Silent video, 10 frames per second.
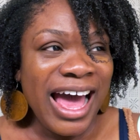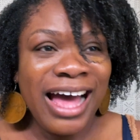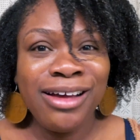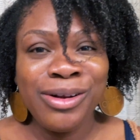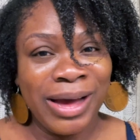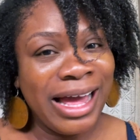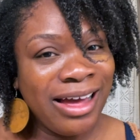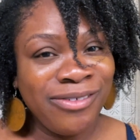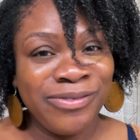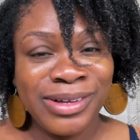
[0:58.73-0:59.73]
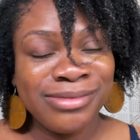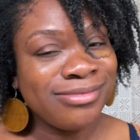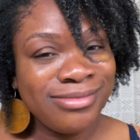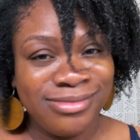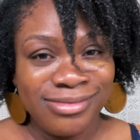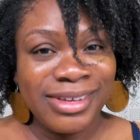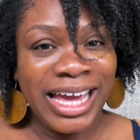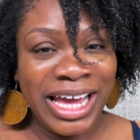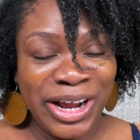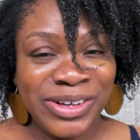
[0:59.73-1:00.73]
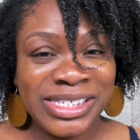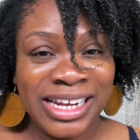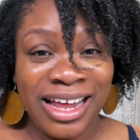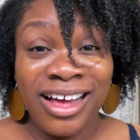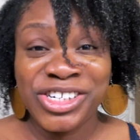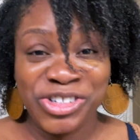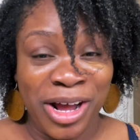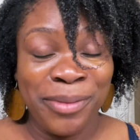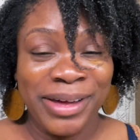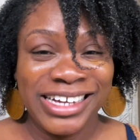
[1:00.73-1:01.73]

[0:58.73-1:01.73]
I don't know, I have hair salon trauma.